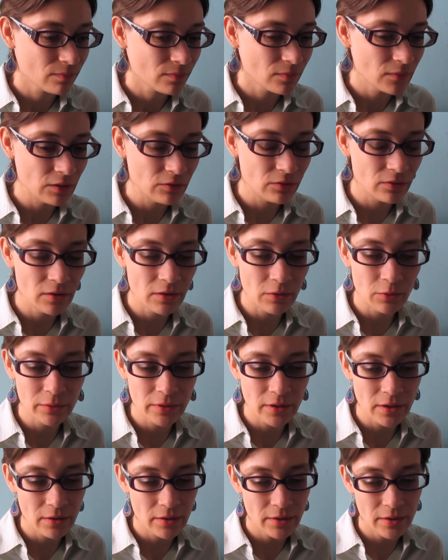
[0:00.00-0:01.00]
That's the
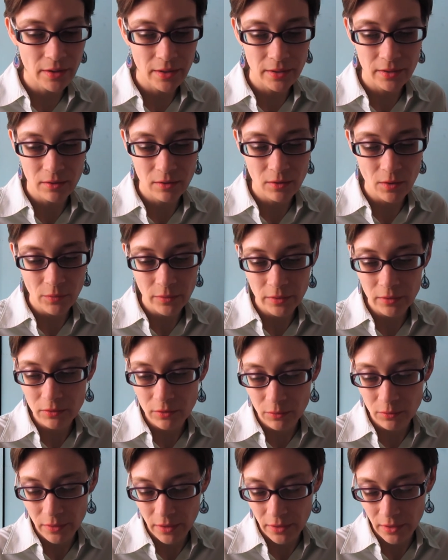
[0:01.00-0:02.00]
only area I can go
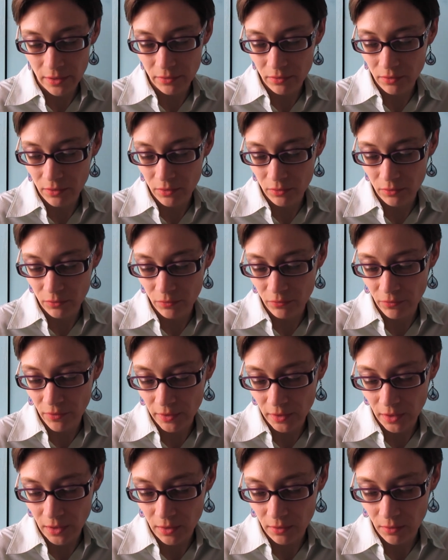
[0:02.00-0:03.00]
into that I see as
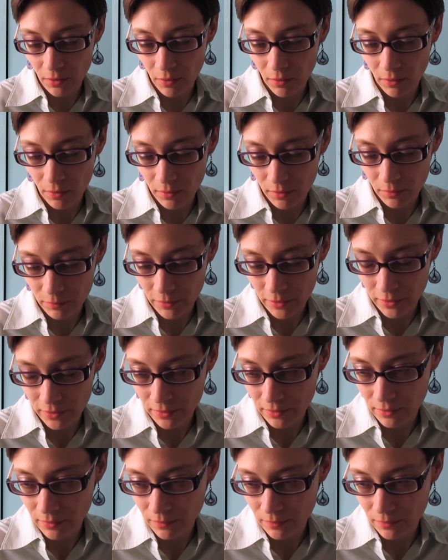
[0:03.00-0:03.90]
funny at all, but...